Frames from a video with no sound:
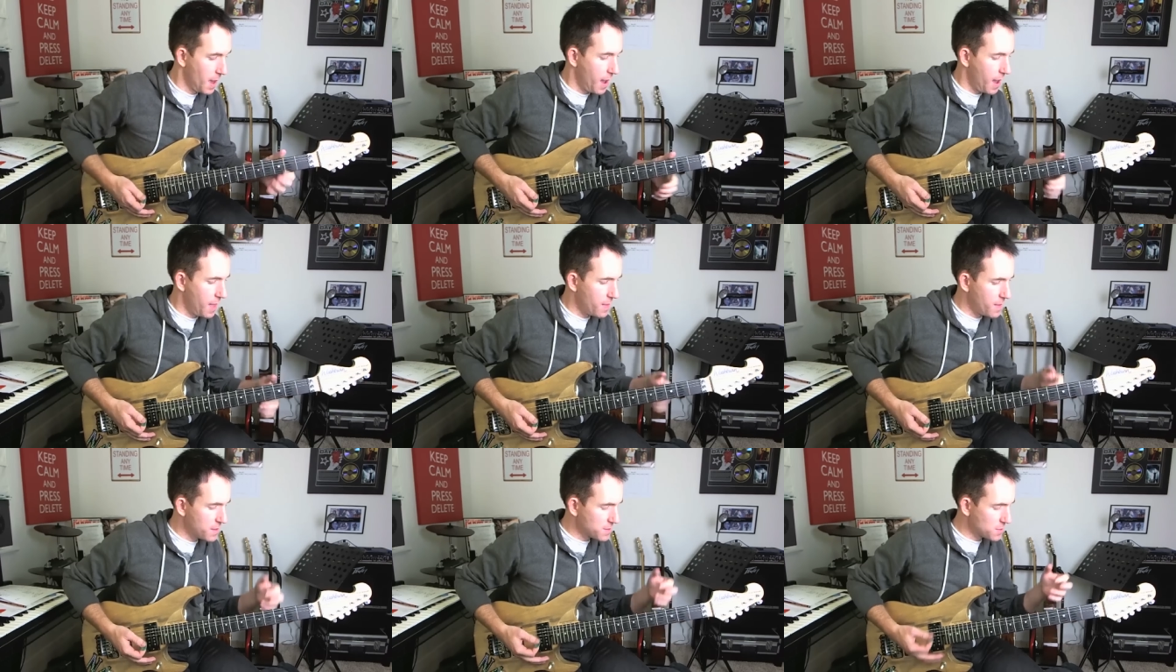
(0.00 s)

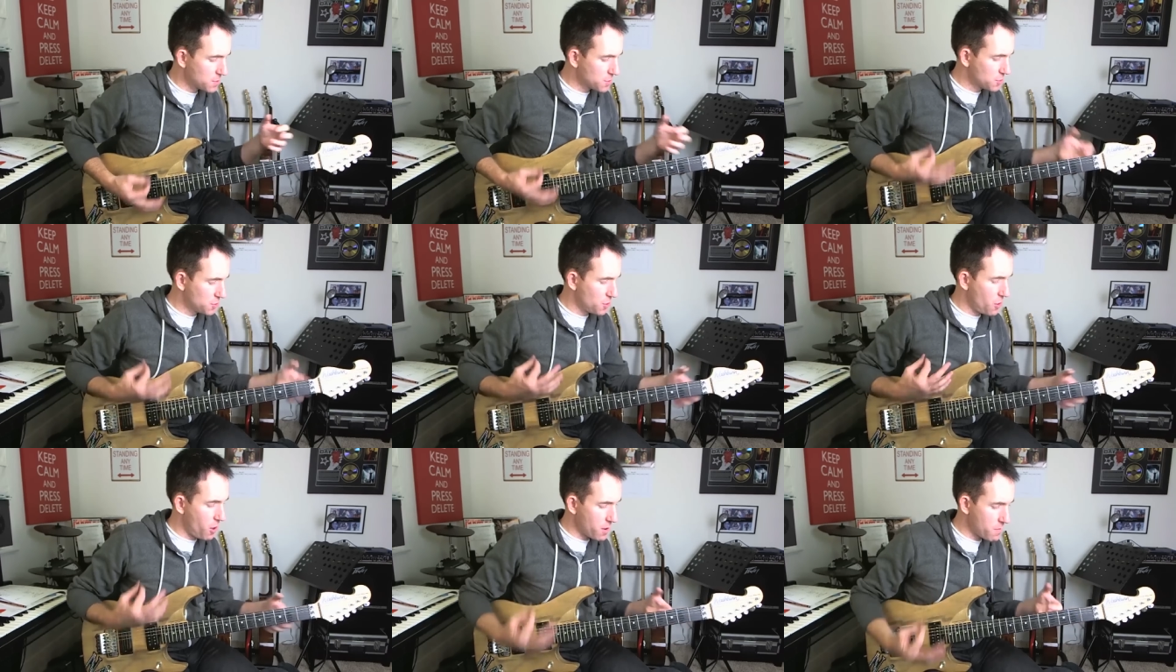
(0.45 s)
And there's a
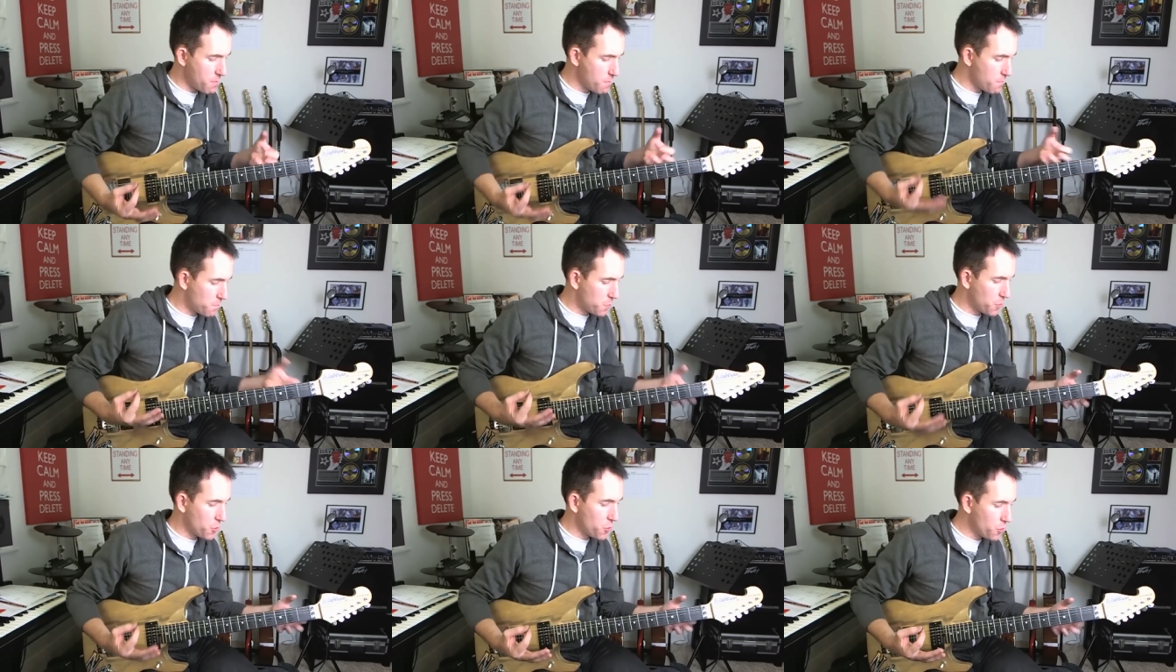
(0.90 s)
certain
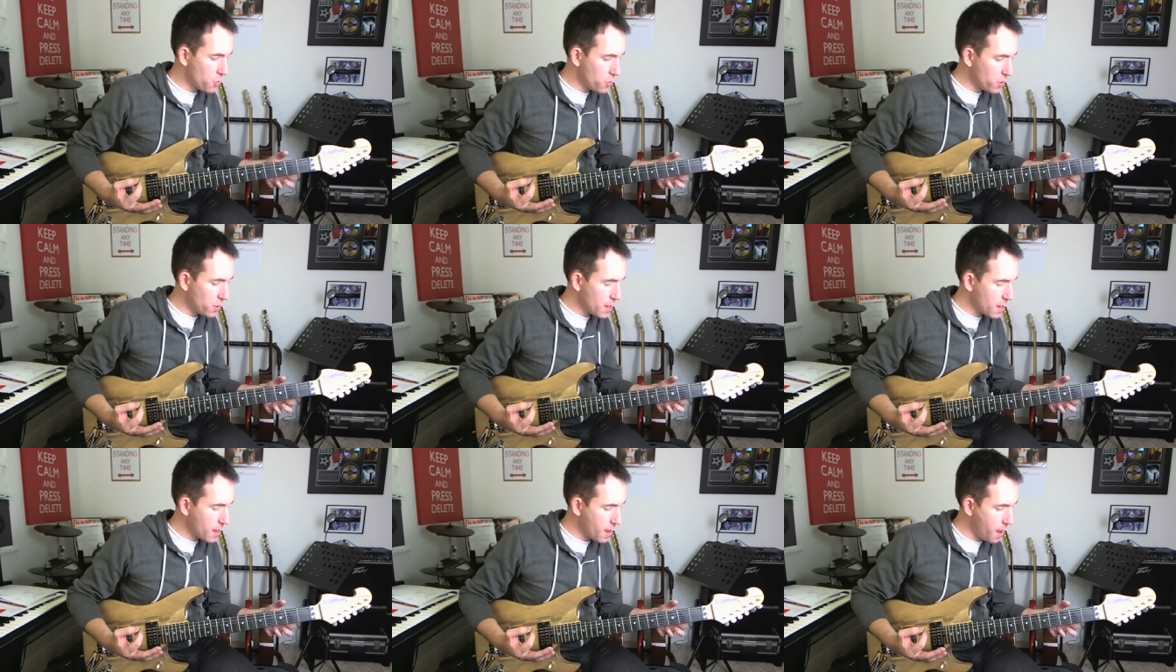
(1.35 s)

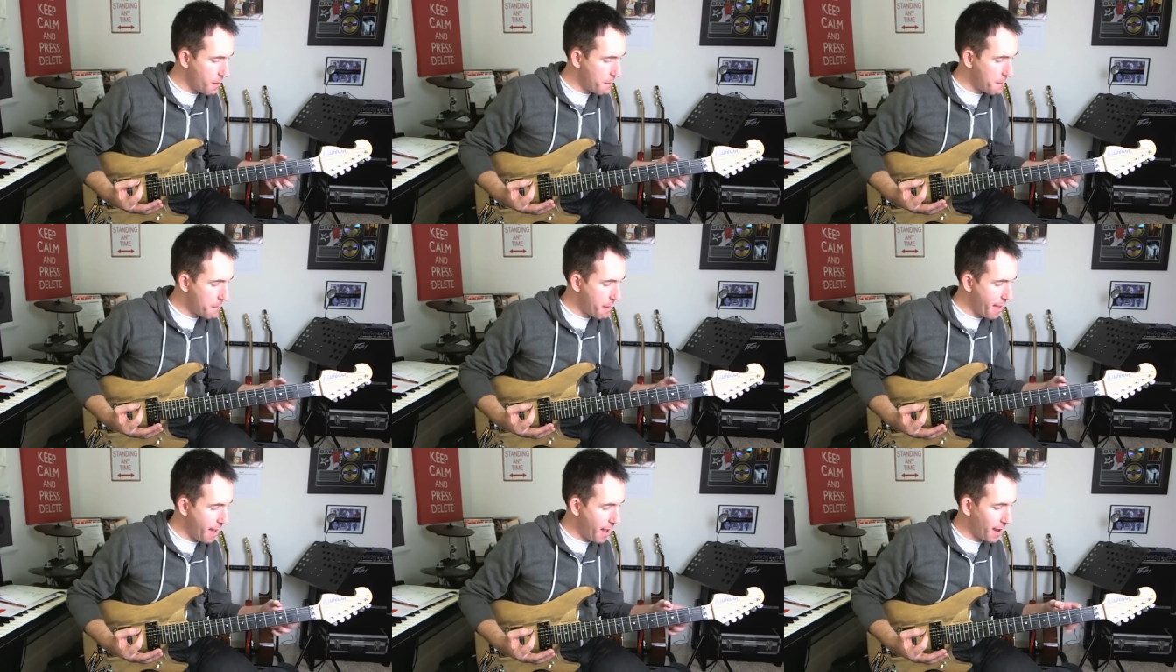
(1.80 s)
beauty
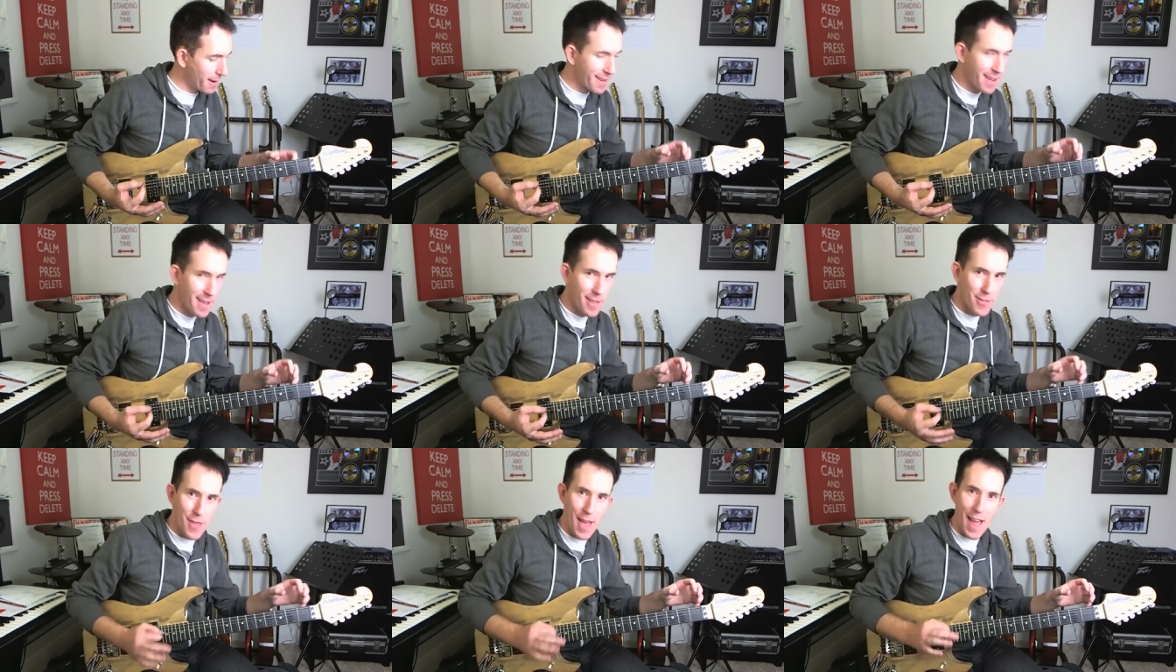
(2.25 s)
about
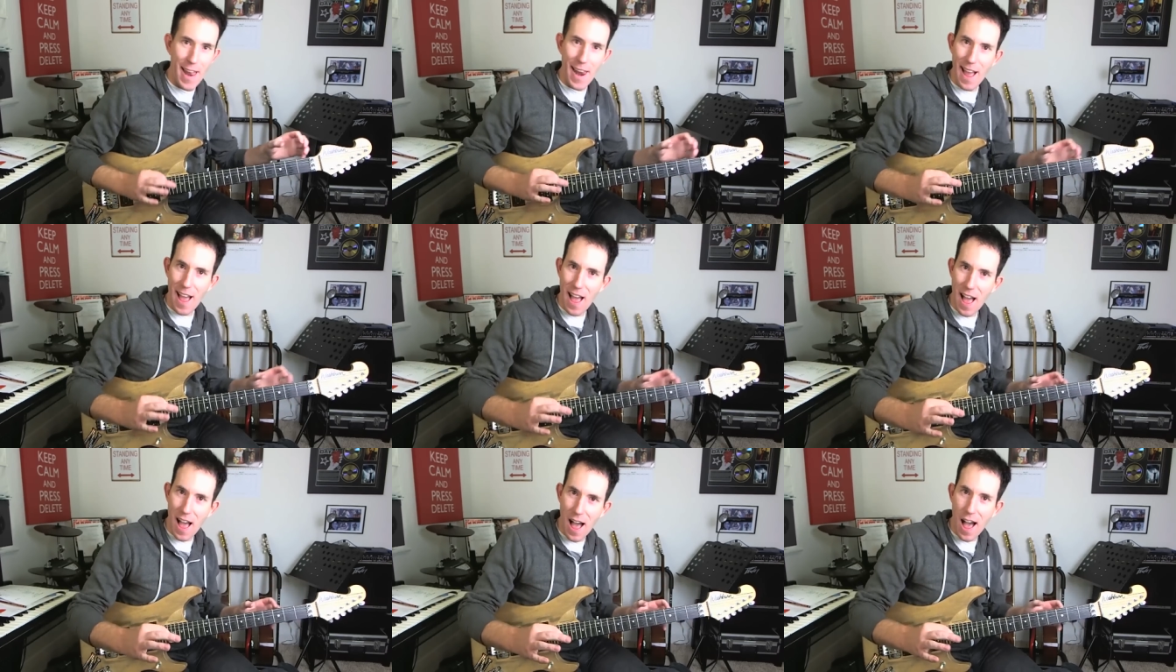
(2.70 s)
that
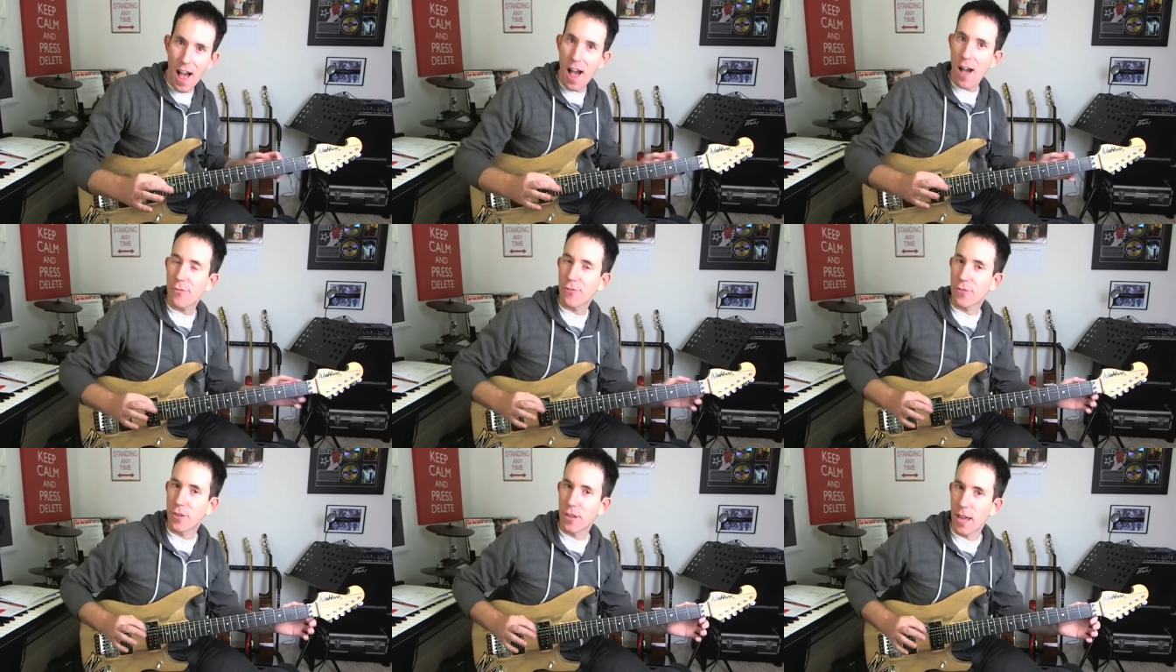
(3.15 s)

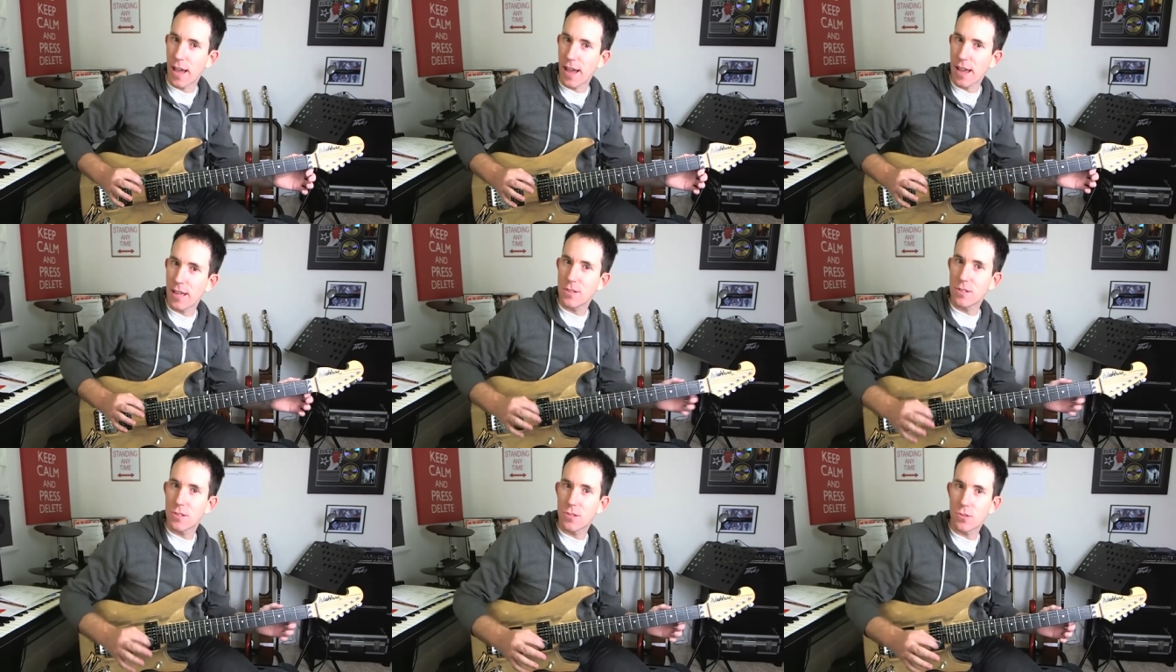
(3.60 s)
half
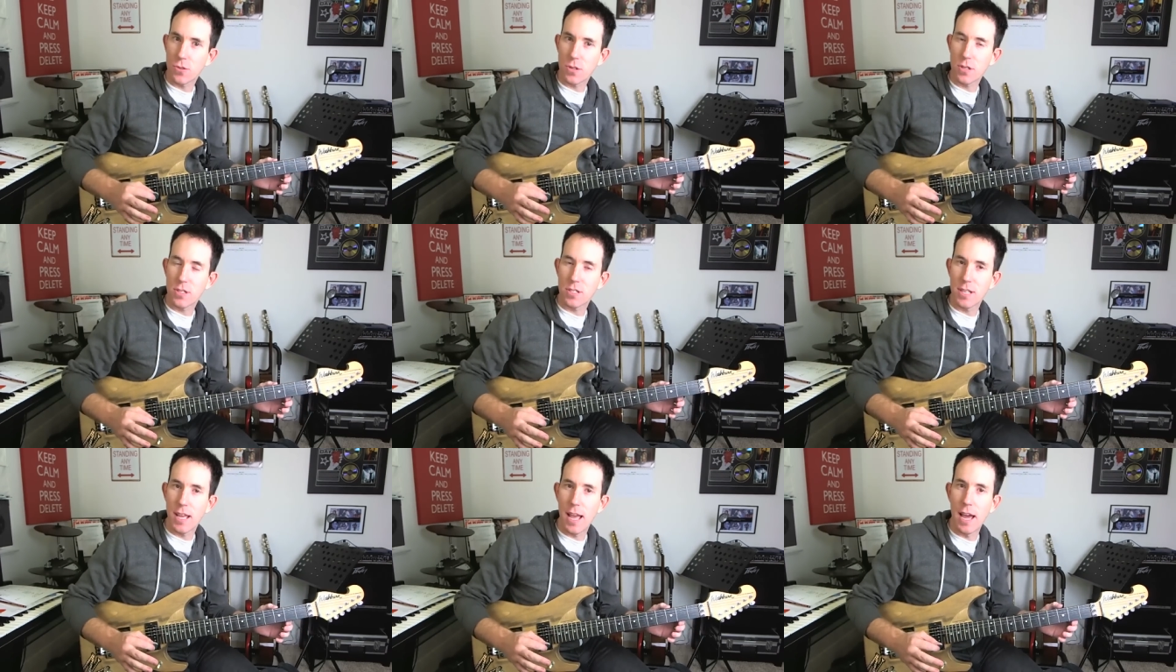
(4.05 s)
gain sort
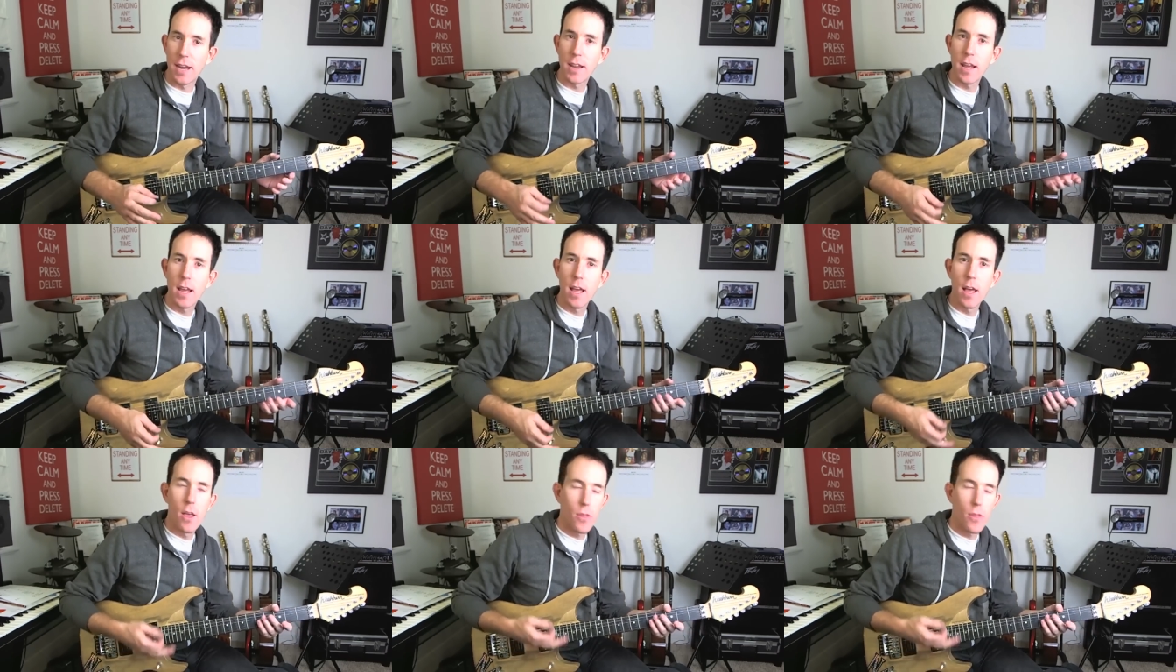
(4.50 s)
of sound